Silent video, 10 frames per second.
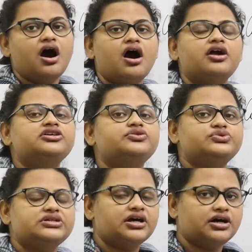are
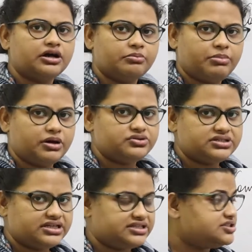using a compound
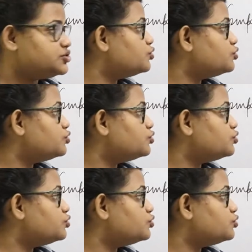sentence.